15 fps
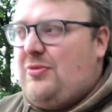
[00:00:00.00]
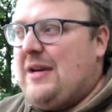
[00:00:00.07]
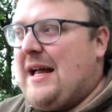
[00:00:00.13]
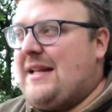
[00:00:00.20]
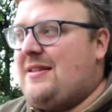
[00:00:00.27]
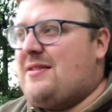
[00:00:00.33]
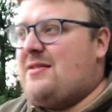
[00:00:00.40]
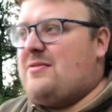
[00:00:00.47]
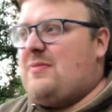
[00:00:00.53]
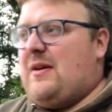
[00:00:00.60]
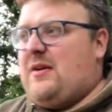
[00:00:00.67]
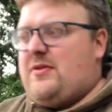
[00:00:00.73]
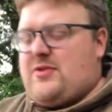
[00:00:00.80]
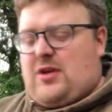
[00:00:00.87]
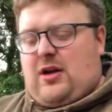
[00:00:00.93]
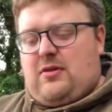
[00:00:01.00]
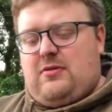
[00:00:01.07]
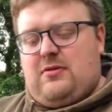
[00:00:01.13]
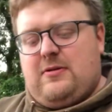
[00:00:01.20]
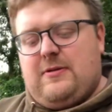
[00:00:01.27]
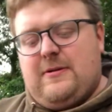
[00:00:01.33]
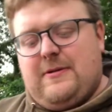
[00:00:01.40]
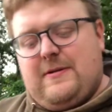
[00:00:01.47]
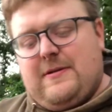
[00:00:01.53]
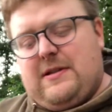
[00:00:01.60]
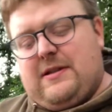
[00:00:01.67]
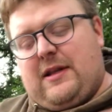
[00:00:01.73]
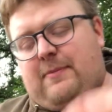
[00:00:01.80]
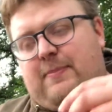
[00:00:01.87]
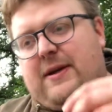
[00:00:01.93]
leads as well, so
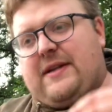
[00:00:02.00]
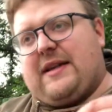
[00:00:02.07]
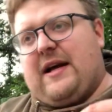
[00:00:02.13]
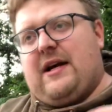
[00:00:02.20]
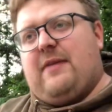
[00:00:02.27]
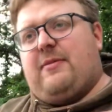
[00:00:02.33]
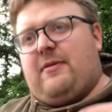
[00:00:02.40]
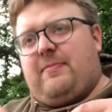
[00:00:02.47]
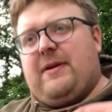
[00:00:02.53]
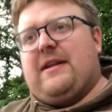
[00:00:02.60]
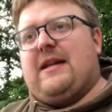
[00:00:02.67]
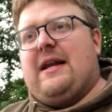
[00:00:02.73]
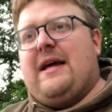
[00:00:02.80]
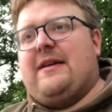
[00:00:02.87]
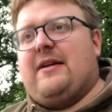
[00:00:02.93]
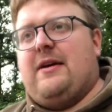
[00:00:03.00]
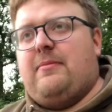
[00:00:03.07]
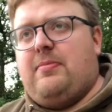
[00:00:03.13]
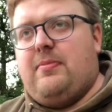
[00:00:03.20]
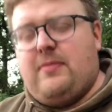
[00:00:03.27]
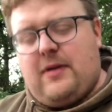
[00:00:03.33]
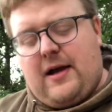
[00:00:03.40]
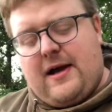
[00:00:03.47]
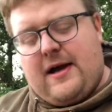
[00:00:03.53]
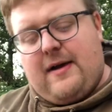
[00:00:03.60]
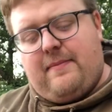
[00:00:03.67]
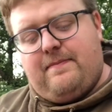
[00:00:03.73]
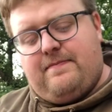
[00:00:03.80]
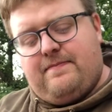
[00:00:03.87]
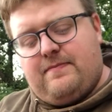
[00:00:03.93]
they pick that up, they pick the lead up.
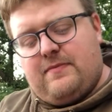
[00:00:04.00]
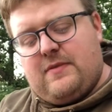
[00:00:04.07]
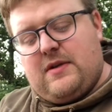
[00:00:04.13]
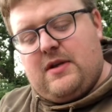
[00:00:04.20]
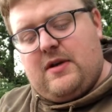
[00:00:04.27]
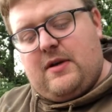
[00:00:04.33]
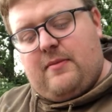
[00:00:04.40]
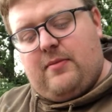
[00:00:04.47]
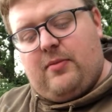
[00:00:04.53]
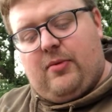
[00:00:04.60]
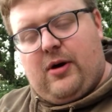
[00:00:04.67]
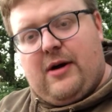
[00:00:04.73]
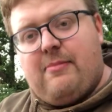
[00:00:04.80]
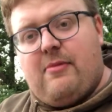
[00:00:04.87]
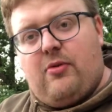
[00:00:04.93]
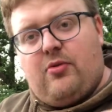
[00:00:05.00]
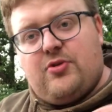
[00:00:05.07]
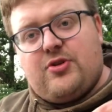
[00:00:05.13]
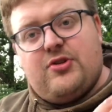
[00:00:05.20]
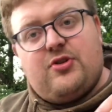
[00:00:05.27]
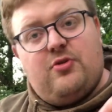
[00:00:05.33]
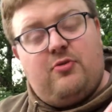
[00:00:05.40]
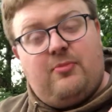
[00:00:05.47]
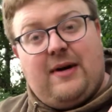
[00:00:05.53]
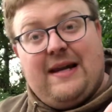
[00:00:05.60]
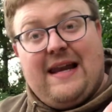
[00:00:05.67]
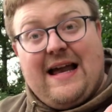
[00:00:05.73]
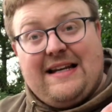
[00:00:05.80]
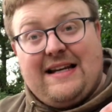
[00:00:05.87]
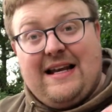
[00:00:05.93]
Um, but what I'm also doing with my
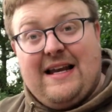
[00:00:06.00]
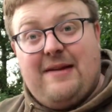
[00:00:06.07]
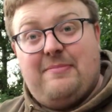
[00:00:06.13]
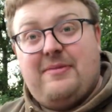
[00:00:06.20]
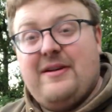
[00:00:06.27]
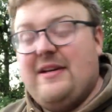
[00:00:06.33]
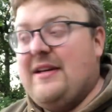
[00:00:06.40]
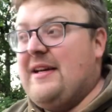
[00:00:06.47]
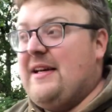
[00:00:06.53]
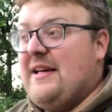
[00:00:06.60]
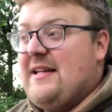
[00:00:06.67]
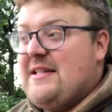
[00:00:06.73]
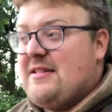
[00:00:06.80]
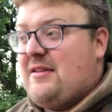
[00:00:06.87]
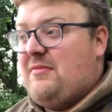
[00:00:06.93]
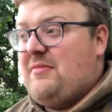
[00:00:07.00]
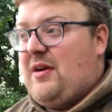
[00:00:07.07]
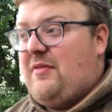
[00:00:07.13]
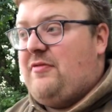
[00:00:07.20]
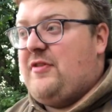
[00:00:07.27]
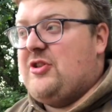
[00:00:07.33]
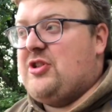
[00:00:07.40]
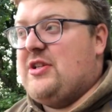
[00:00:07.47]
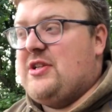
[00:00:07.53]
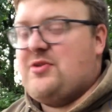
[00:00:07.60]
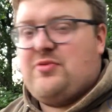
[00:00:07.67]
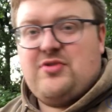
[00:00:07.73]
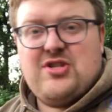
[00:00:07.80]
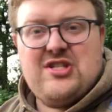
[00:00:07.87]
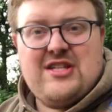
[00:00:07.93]
lead clip is I'm, I'm fishing it
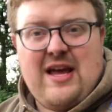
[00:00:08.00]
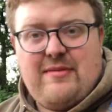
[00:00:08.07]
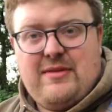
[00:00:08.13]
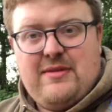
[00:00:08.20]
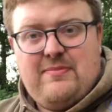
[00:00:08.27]
sort of semi